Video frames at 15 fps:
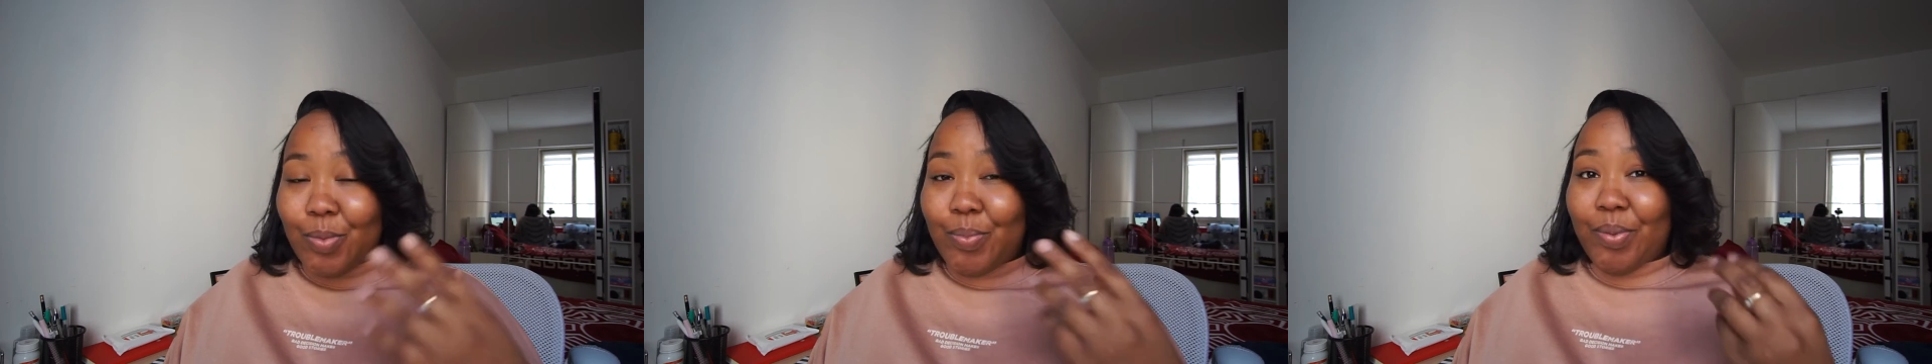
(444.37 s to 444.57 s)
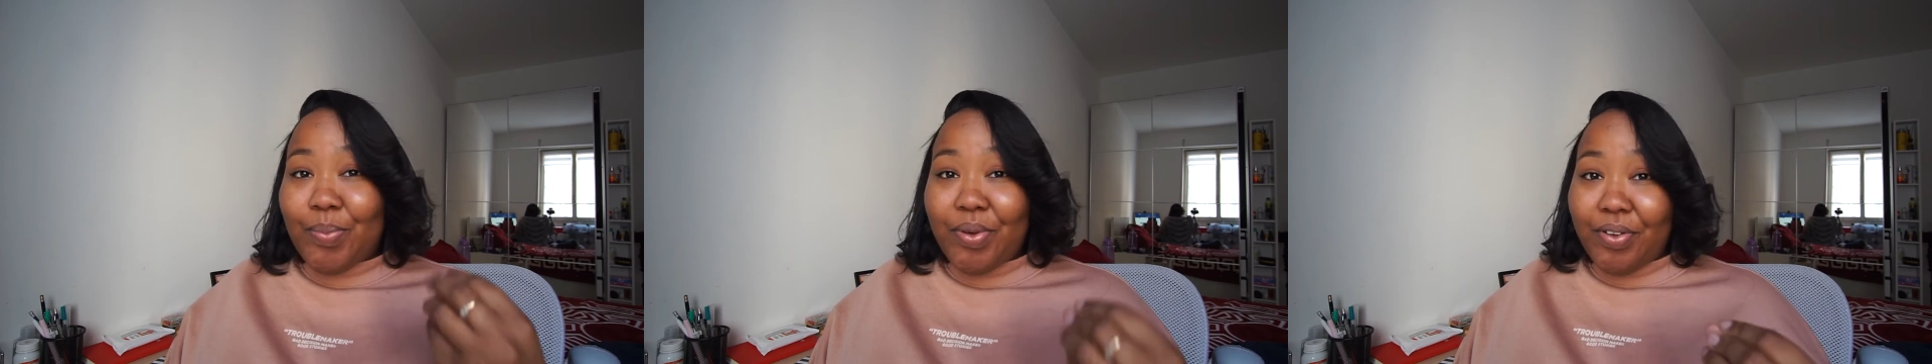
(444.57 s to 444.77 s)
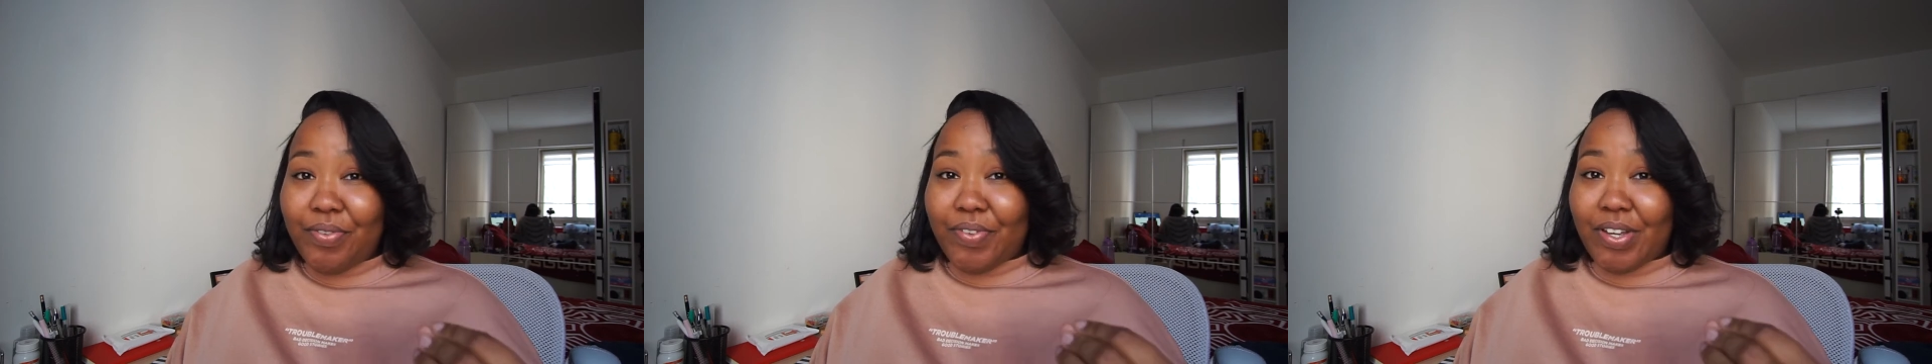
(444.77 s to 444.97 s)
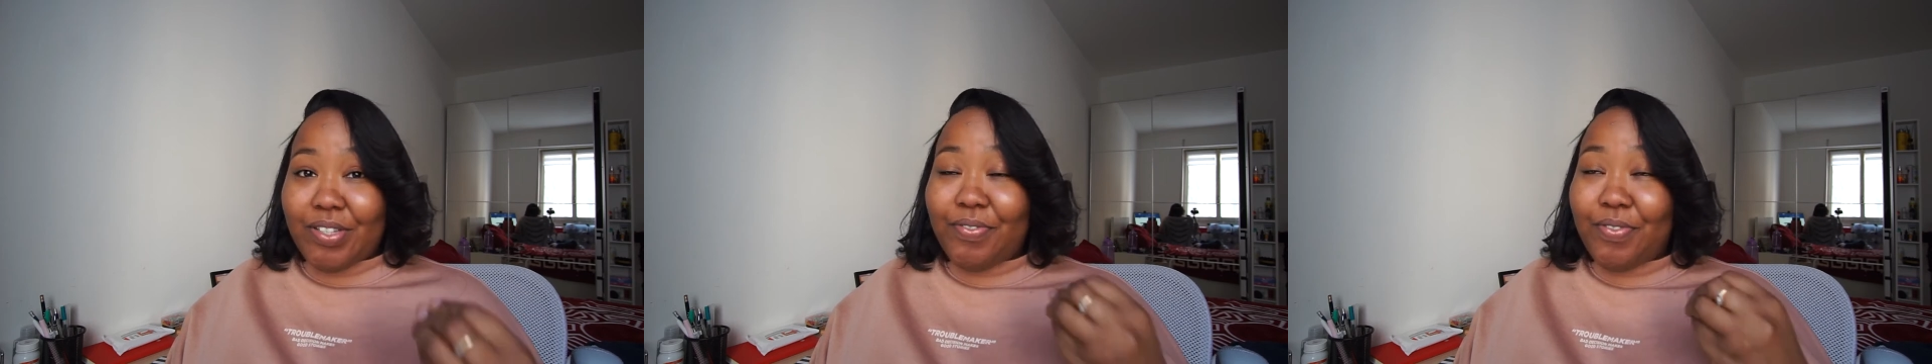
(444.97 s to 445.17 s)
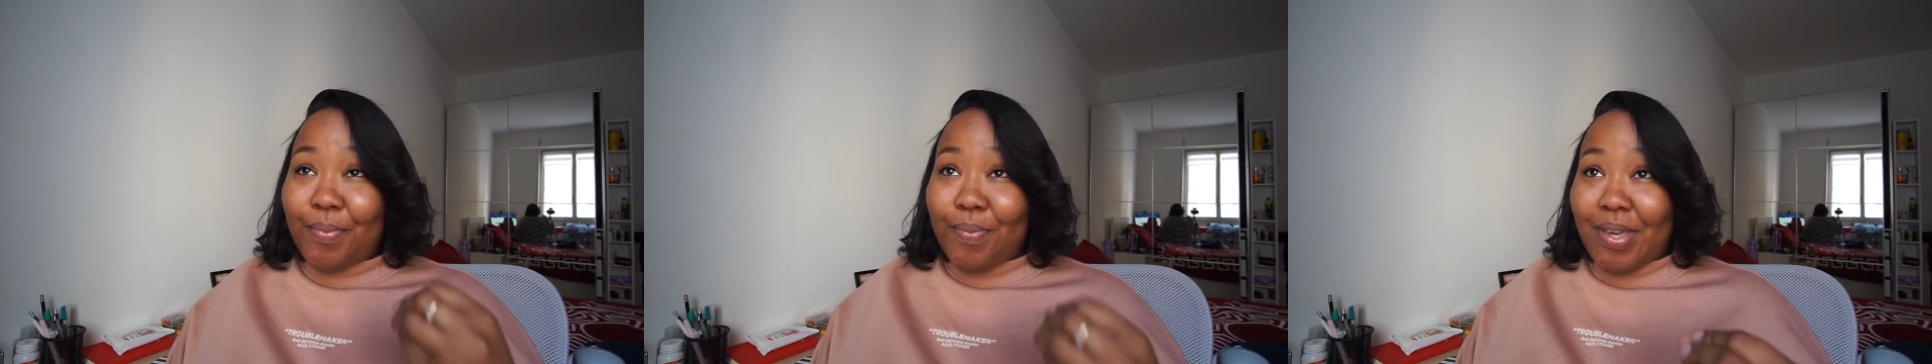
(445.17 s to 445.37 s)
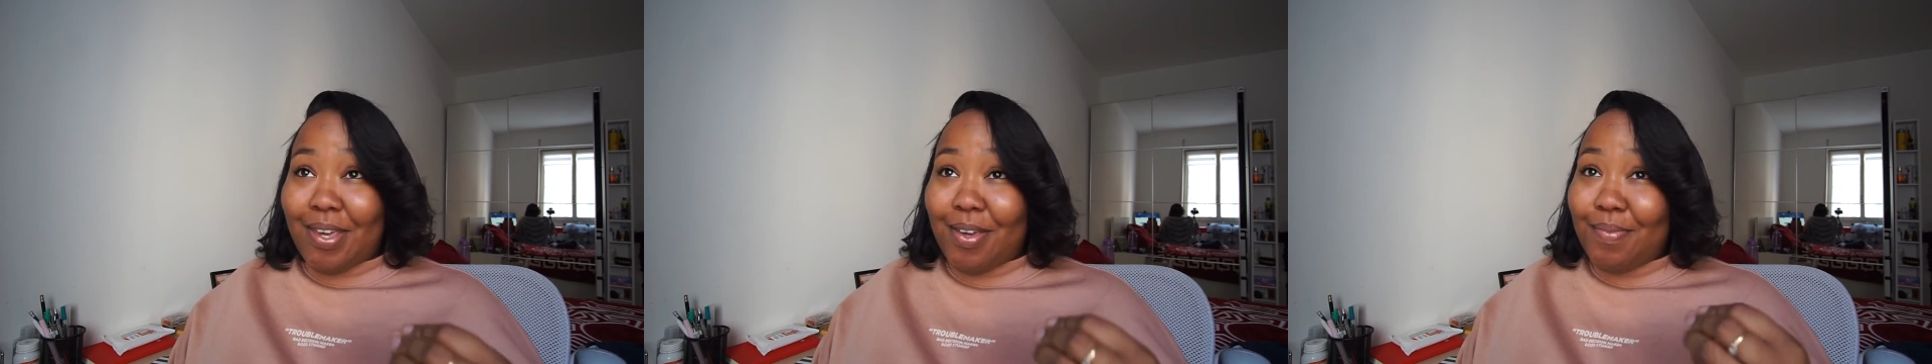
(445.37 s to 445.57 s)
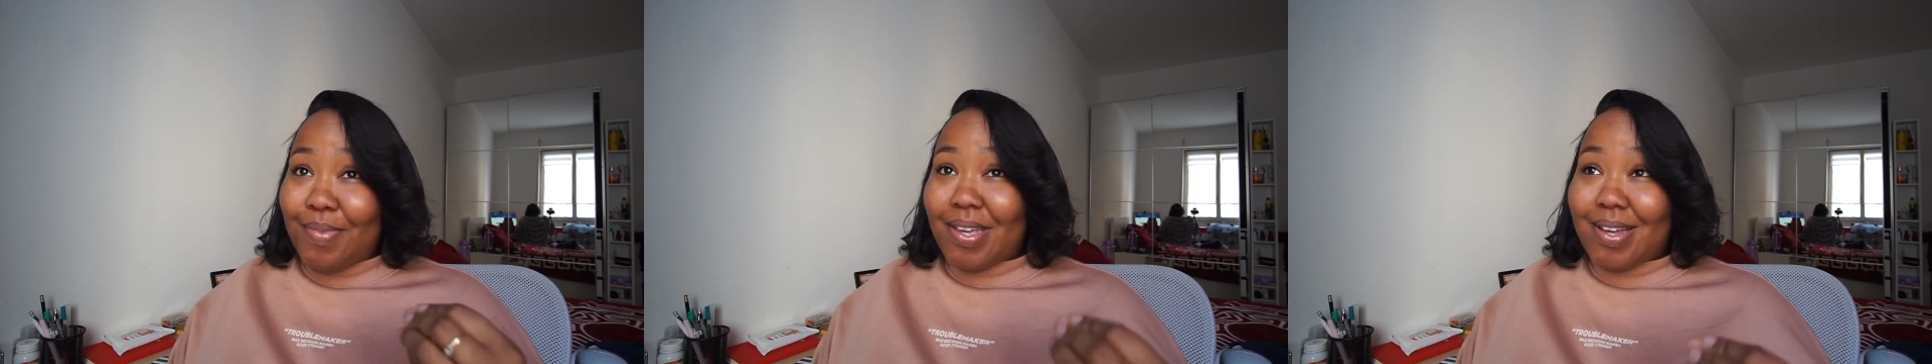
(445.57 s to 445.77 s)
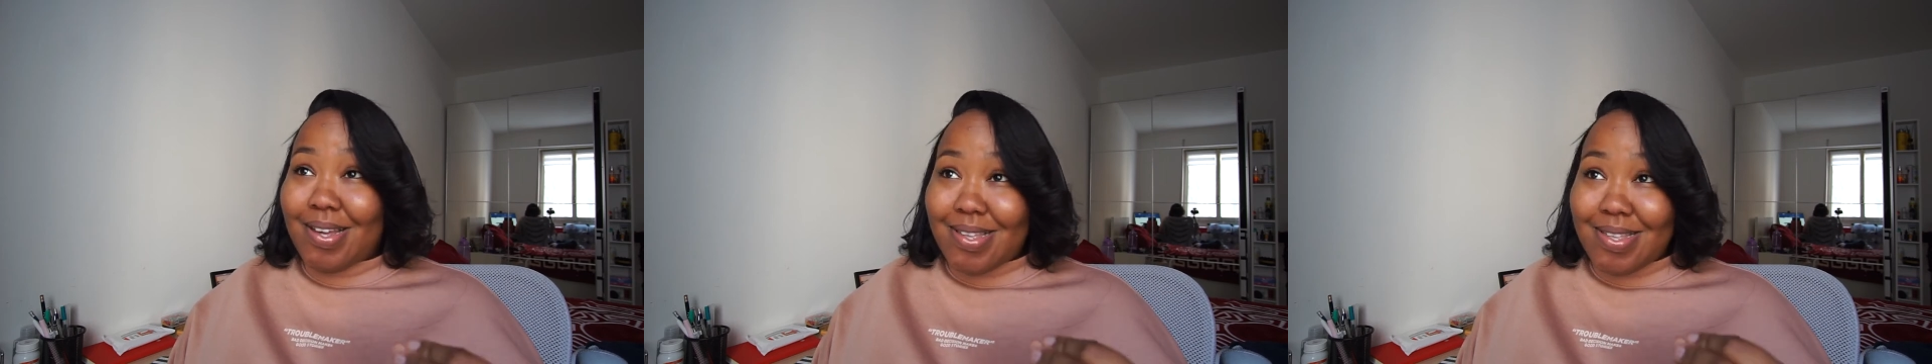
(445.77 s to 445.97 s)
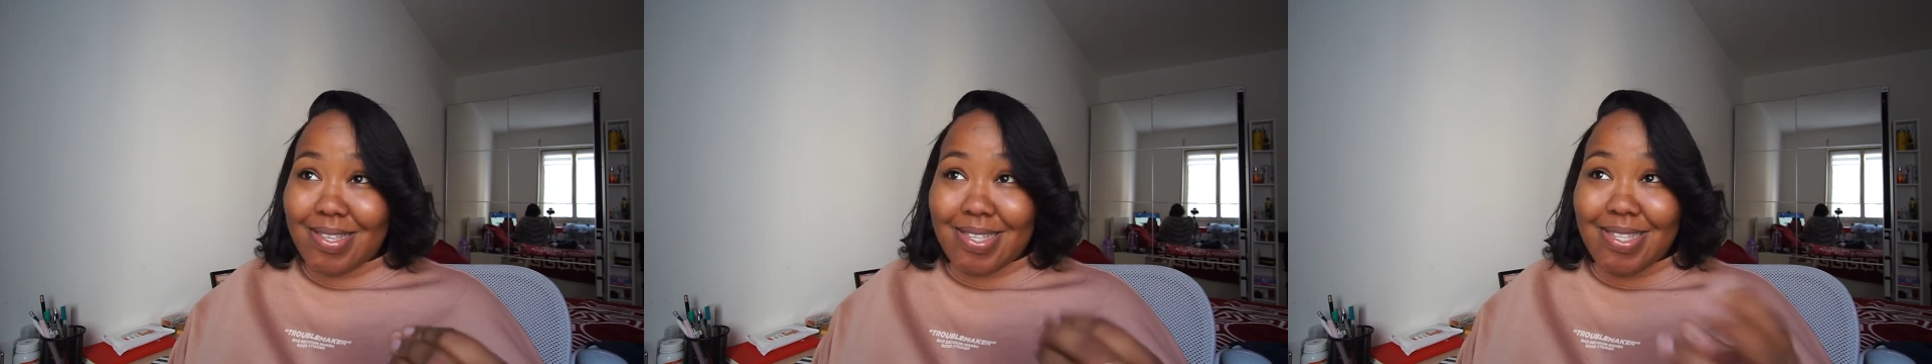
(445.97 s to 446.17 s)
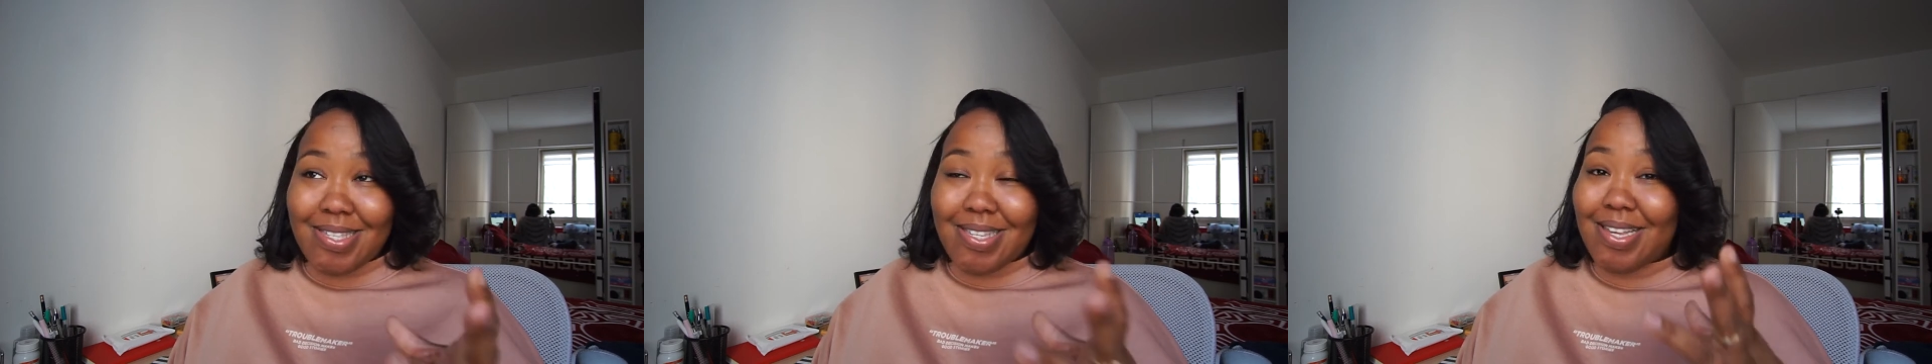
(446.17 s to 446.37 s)
would be perfect for me
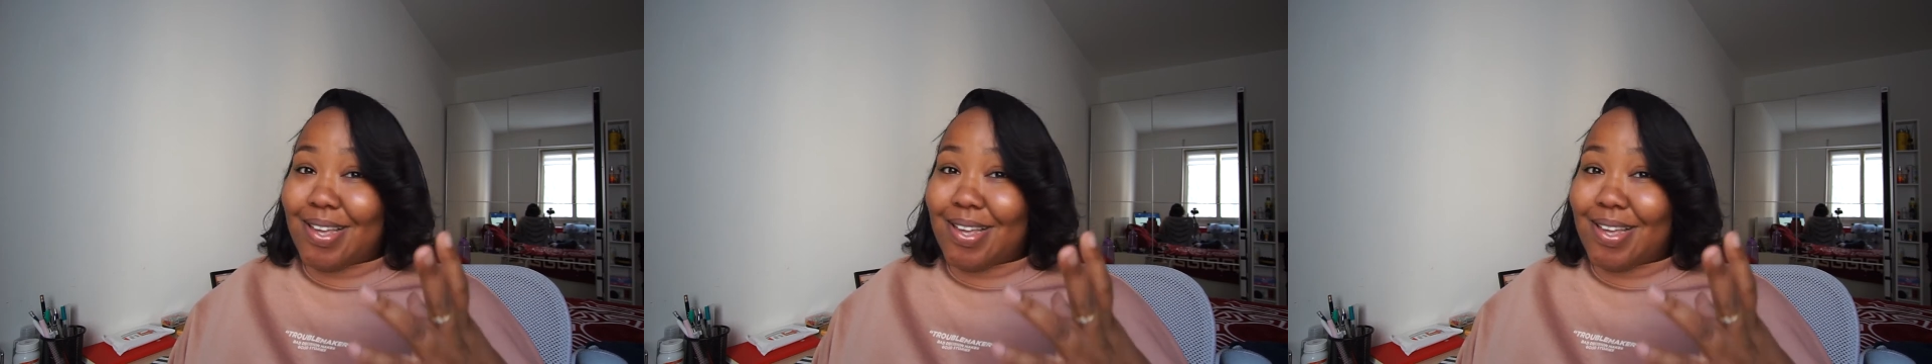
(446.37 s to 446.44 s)
because